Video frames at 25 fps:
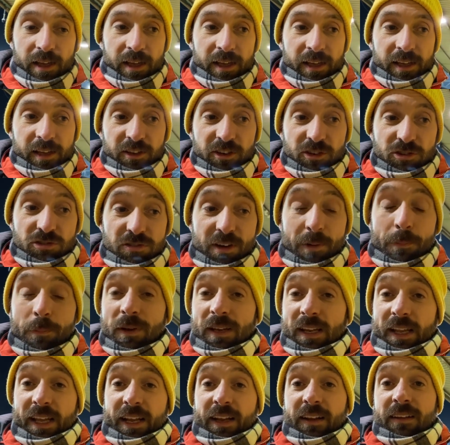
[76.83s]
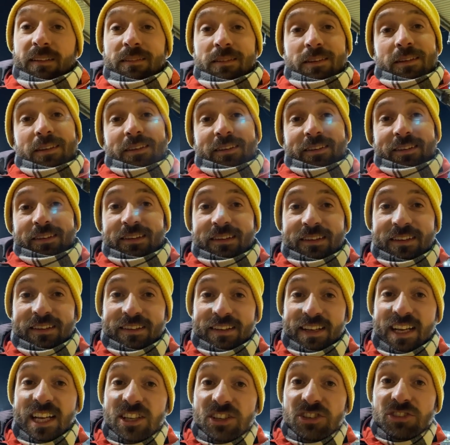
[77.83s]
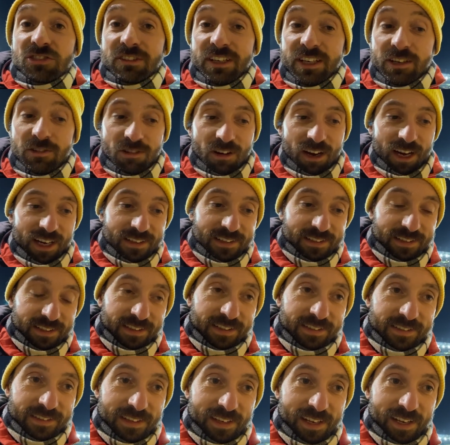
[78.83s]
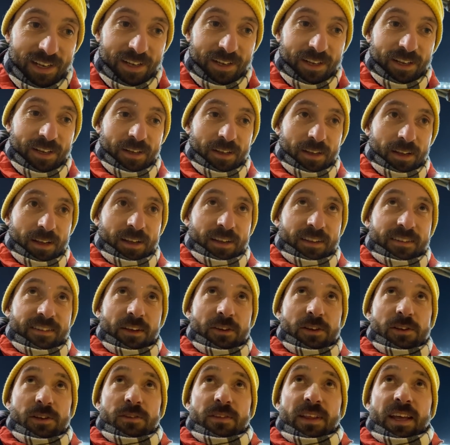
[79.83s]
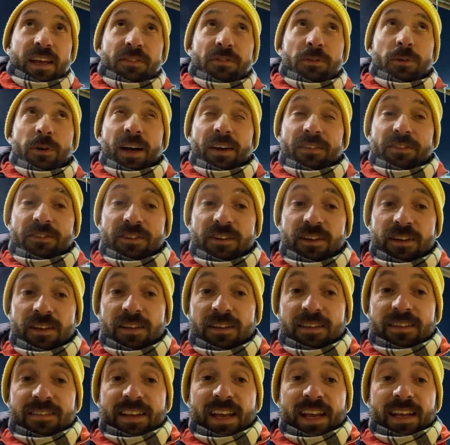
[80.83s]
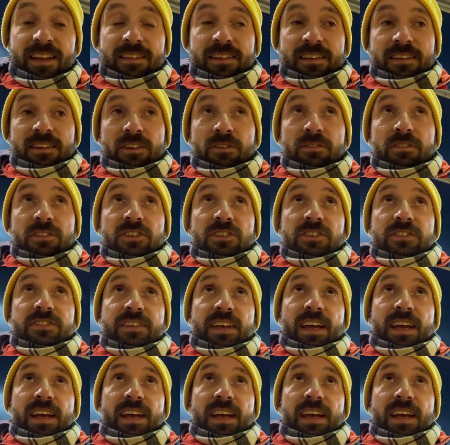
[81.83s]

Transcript: crippling injury crisis. So you therefore have to say that Norwich's